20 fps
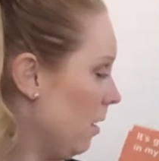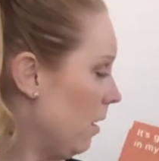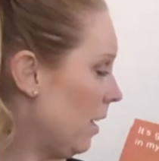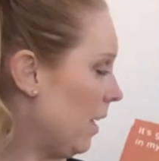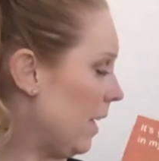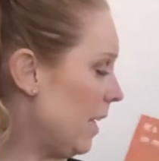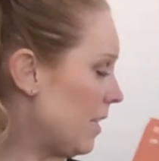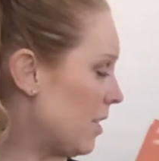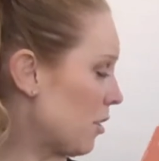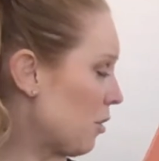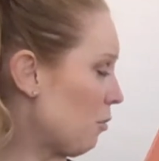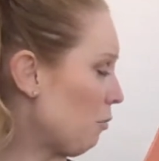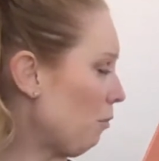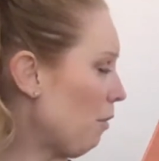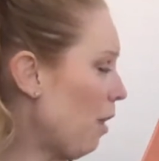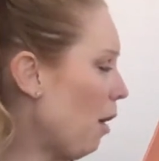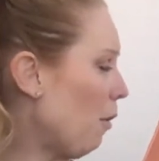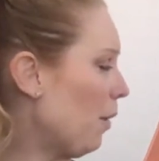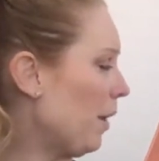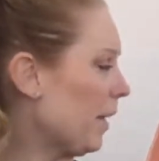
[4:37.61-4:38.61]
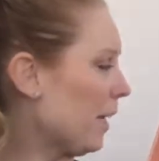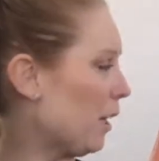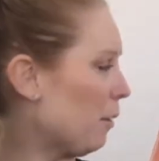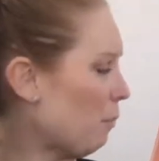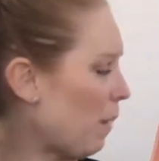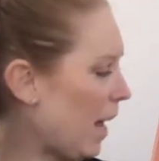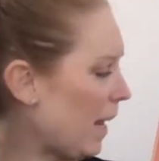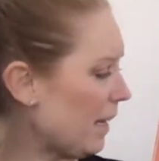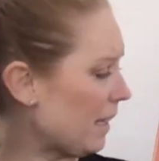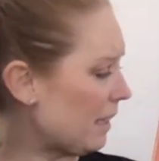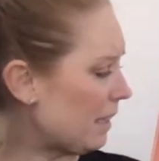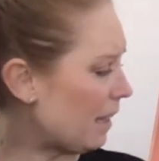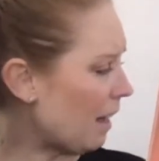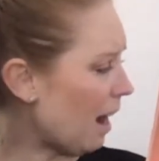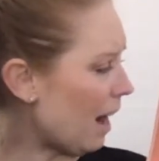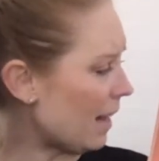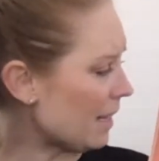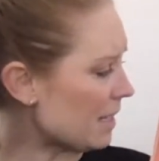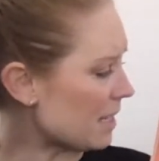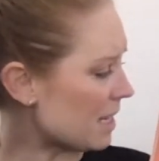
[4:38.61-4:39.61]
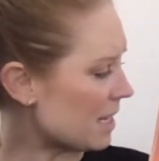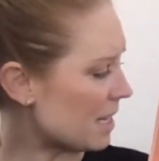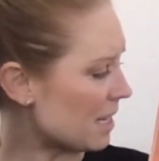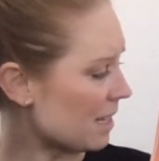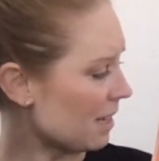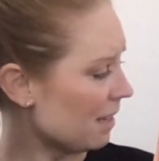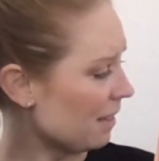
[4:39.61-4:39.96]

It's growing in my guts!